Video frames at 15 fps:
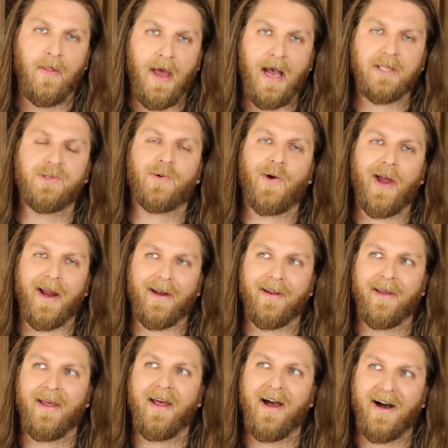That's right,
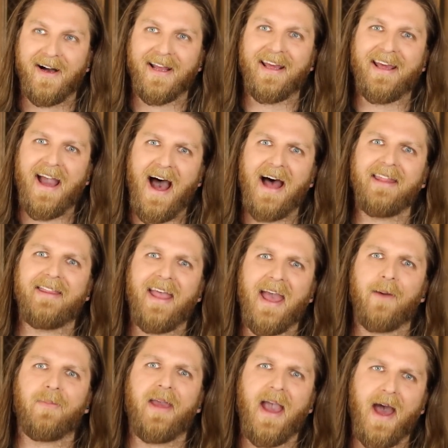a
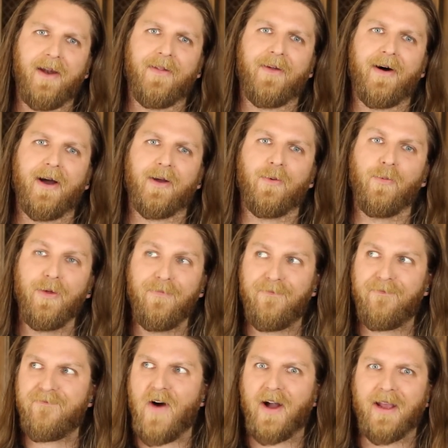goddamn catalog with
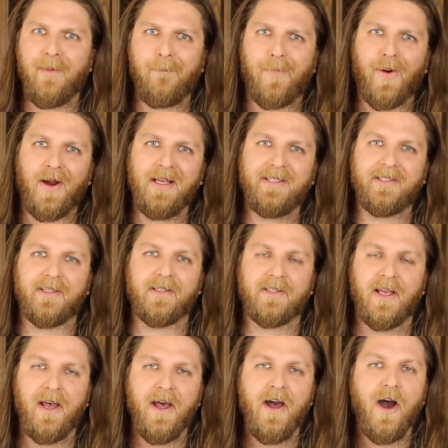fucking prices
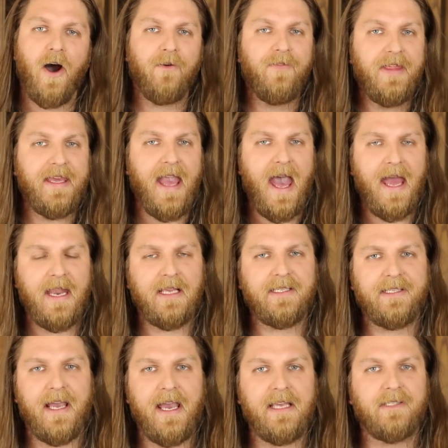of the
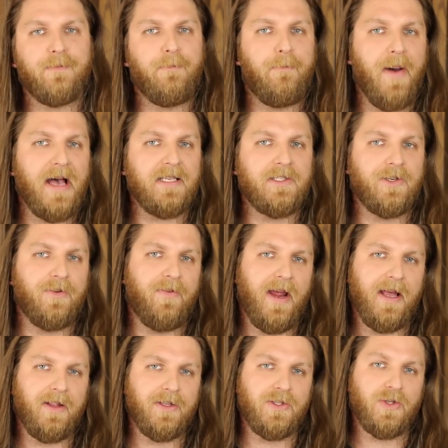NSA's best
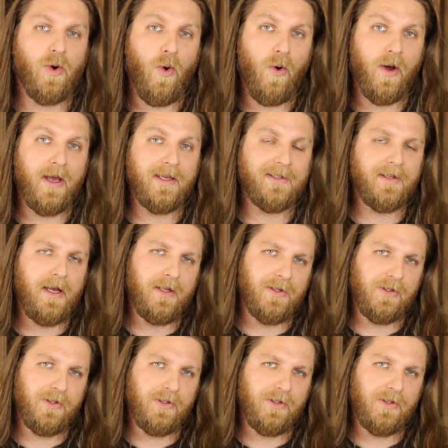surveillance toys and